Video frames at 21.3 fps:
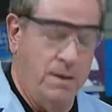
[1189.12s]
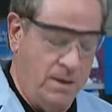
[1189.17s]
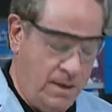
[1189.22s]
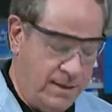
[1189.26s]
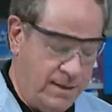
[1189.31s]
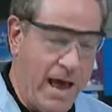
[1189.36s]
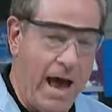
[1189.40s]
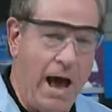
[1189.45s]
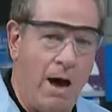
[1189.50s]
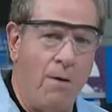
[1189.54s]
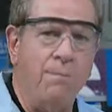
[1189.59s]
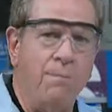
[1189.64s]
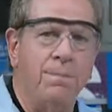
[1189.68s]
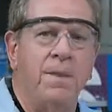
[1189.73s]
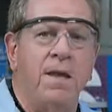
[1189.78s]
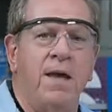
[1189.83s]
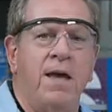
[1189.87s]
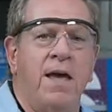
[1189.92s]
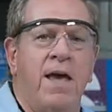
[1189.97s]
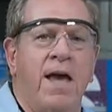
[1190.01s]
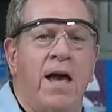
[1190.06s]
Now,
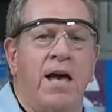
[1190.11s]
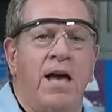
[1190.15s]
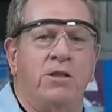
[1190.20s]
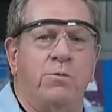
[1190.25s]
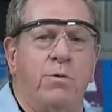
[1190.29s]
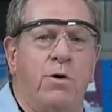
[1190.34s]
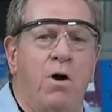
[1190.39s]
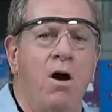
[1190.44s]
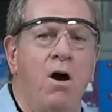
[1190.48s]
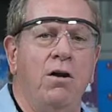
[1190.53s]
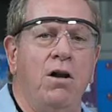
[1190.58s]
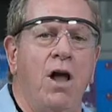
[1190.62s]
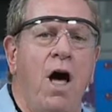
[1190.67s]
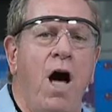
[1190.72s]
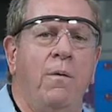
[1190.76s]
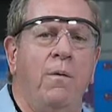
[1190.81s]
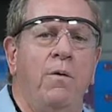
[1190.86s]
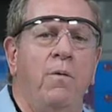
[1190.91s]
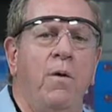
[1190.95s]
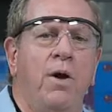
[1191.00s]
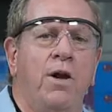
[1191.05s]
as we go
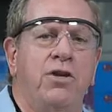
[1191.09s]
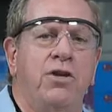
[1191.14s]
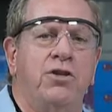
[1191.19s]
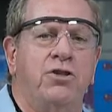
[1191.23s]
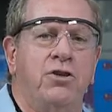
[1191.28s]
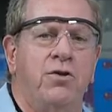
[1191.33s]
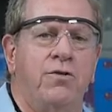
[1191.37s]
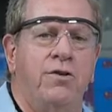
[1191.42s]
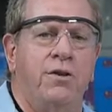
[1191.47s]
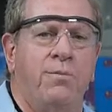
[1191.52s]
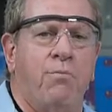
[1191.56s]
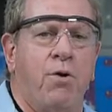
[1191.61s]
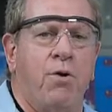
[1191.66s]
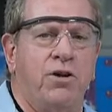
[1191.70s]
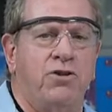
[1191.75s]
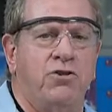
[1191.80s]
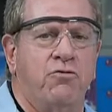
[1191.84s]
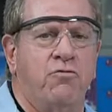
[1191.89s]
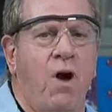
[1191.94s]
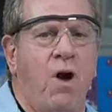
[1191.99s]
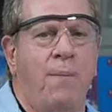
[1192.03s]
along, we want to ensure that the
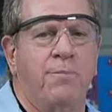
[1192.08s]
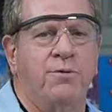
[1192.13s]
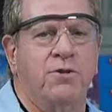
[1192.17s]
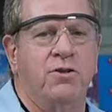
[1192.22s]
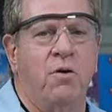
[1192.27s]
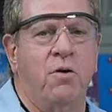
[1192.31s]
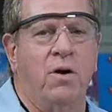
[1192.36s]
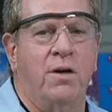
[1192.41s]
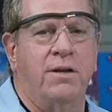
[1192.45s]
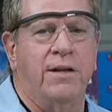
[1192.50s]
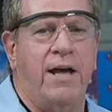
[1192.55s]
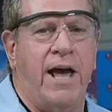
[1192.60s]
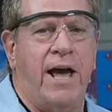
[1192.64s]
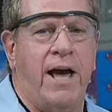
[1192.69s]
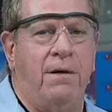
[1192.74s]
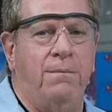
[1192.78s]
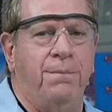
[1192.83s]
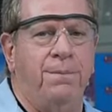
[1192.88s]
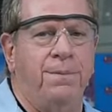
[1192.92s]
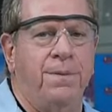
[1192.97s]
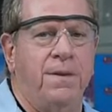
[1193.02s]
pressure drop is going
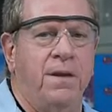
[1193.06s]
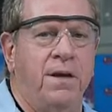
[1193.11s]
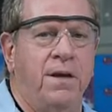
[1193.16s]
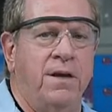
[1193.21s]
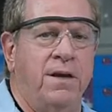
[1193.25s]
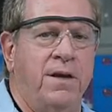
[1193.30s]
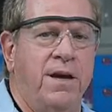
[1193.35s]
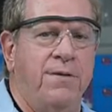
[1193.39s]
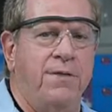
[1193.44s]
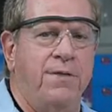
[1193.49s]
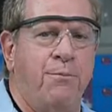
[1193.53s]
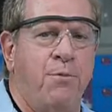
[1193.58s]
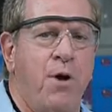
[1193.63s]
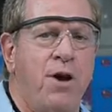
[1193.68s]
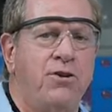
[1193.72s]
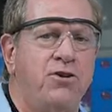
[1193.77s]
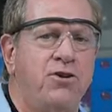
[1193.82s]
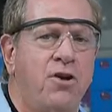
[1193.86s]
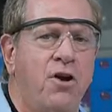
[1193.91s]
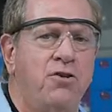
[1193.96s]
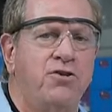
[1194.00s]
down. If the
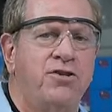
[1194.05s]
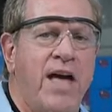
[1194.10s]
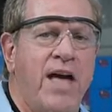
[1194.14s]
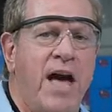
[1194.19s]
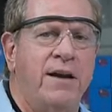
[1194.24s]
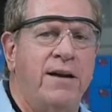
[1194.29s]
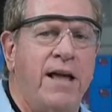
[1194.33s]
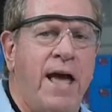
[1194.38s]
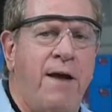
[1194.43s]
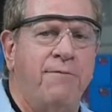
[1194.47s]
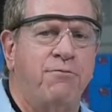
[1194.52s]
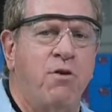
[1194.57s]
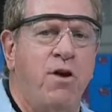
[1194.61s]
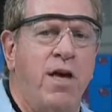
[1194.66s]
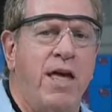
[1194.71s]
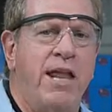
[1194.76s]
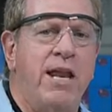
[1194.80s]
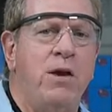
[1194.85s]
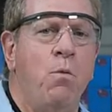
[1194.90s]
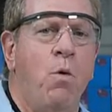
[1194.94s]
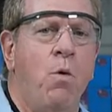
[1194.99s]
pressure goes down after
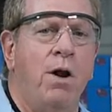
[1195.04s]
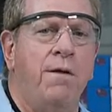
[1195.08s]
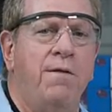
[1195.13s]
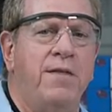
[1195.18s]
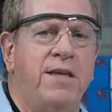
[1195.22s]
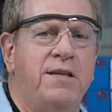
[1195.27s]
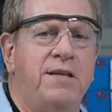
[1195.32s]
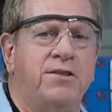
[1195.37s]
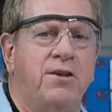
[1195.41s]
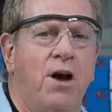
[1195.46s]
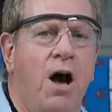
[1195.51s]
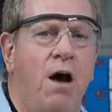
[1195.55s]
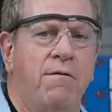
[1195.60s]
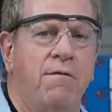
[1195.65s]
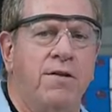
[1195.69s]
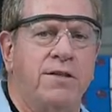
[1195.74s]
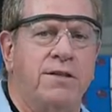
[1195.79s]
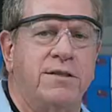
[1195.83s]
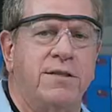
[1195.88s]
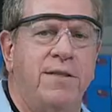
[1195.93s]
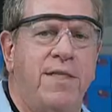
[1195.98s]
any one of these
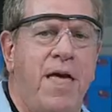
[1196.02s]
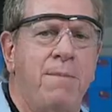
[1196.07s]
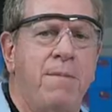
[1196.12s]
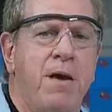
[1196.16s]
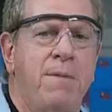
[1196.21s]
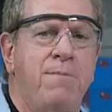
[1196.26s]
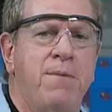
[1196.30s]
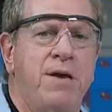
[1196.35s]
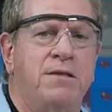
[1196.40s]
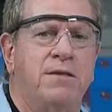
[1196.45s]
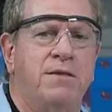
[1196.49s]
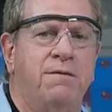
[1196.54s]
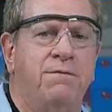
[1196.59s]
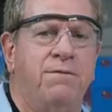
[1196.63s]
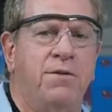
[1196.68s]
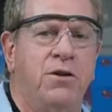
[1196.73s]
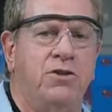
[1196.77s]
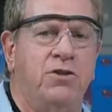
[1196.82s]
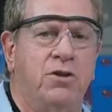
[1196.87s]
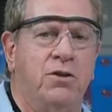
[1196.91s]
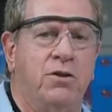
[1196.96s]
solvents, that may be
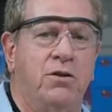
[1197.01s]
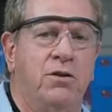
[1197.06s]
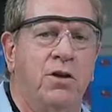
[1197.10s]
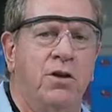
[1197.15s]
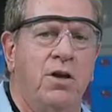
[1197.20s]
sufficient.